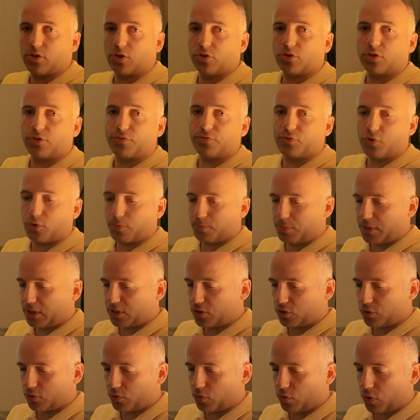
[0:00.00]
a lot of your
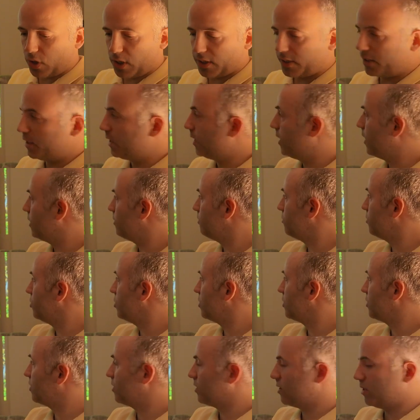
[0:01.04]
picture quality. Let me
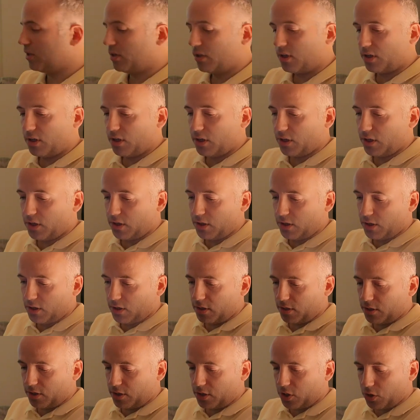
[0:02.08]
just
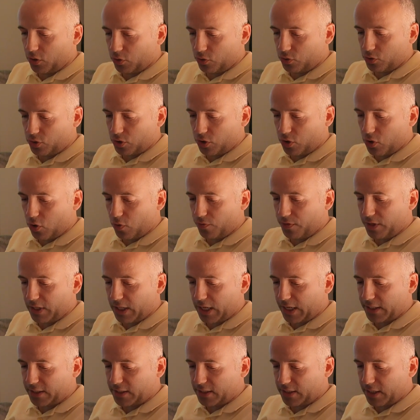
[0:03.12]
close the Govi
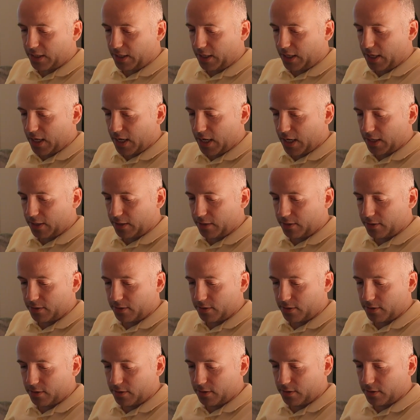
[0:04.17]
lights again.
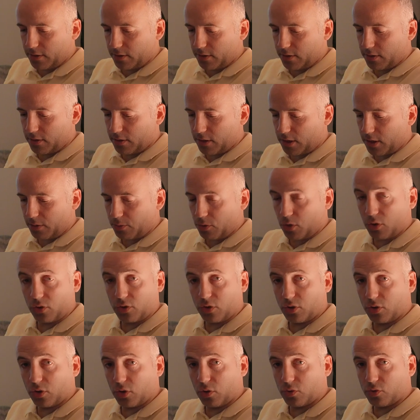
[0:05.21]
I'm going
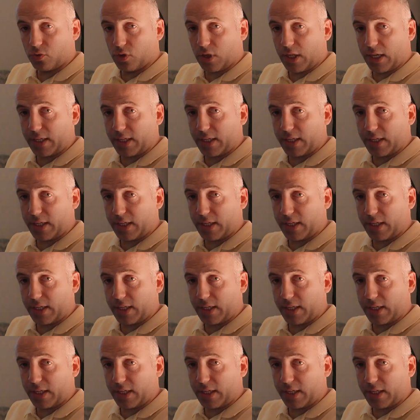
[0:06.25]
to close the